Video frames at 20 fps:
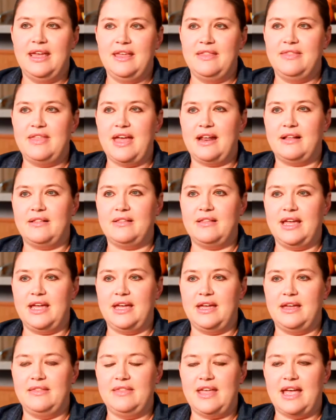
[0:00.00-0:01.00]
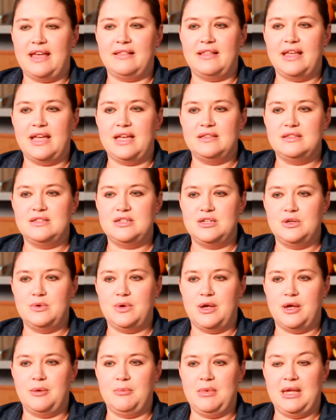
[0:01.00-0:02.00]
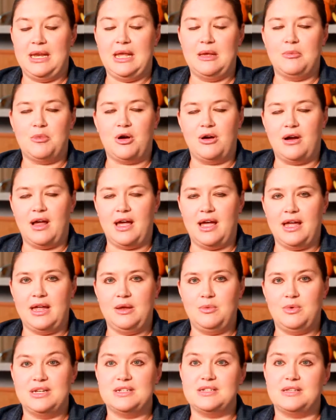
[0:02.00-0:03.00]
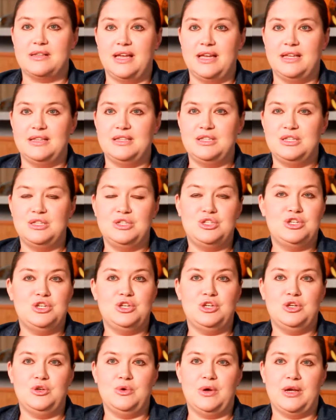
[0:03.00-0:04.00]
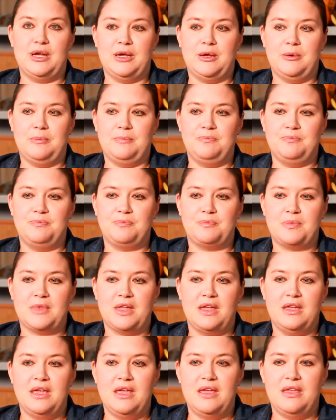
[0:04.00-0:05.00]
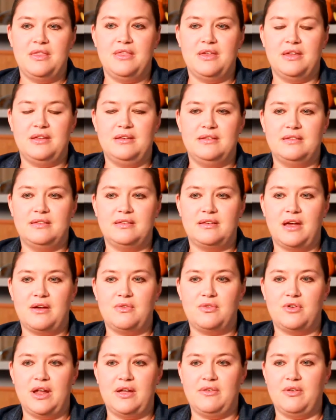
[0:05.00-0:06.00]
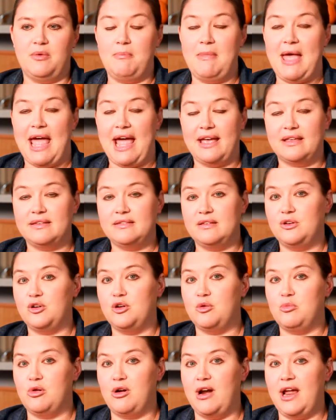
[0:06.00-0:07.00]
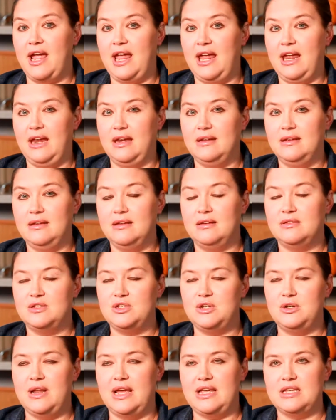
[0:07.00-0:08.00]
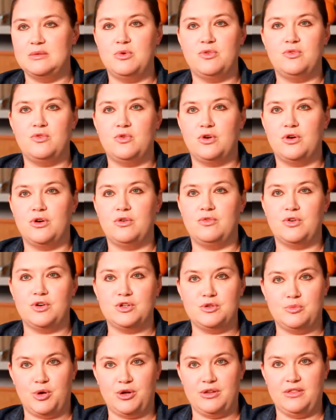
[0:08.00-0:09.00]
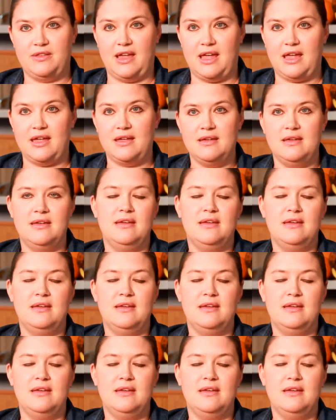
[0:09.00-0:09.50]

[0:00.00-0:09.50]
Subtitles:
That led to an MRI, which led to the discovery of a mass in her brain 2 days before her first birthday.